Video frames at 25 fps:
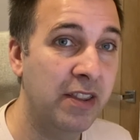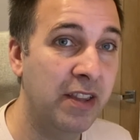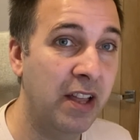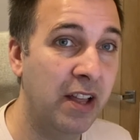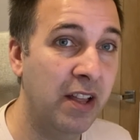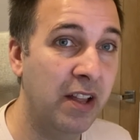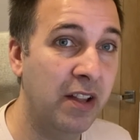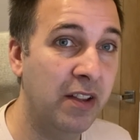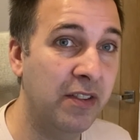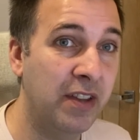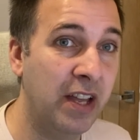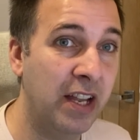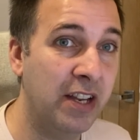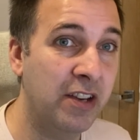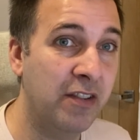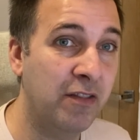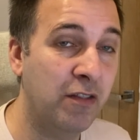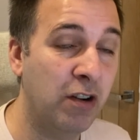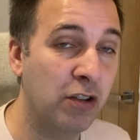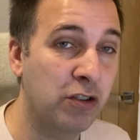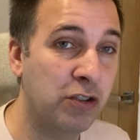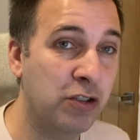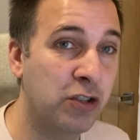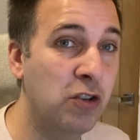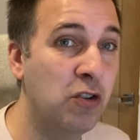then you've
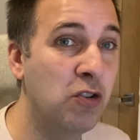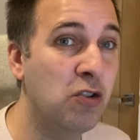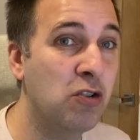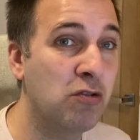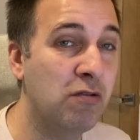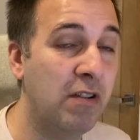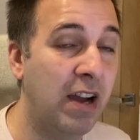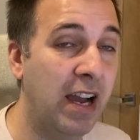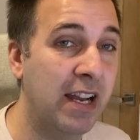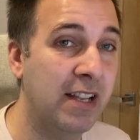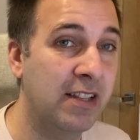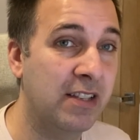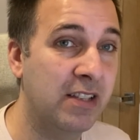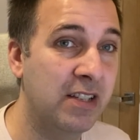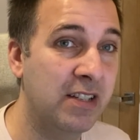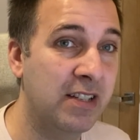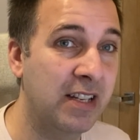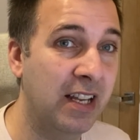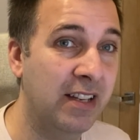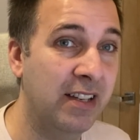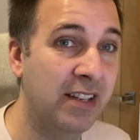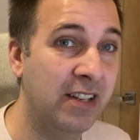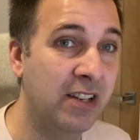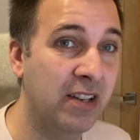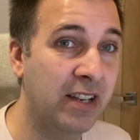got 2 good writers,
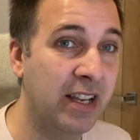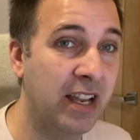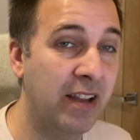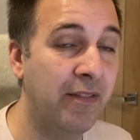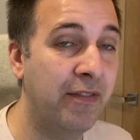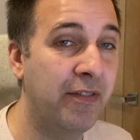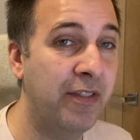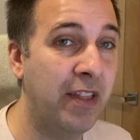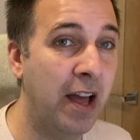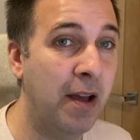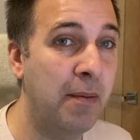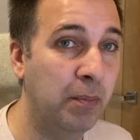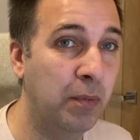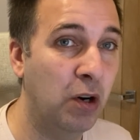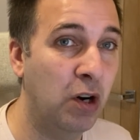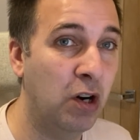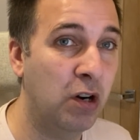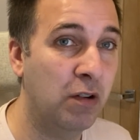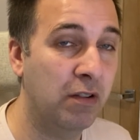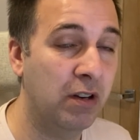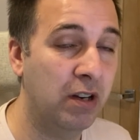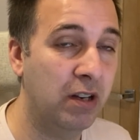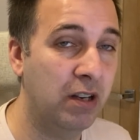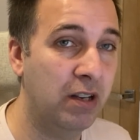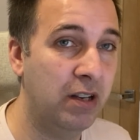and you could give them
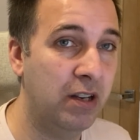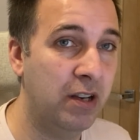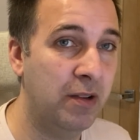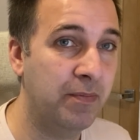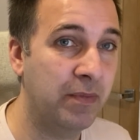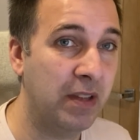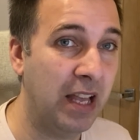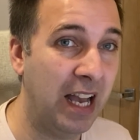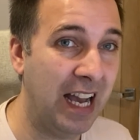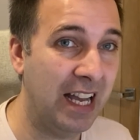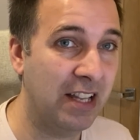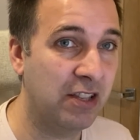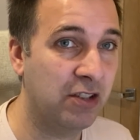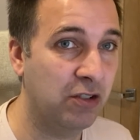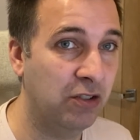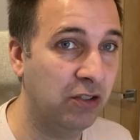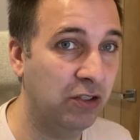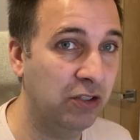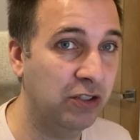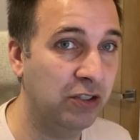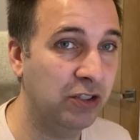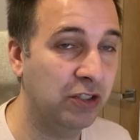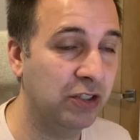more articles.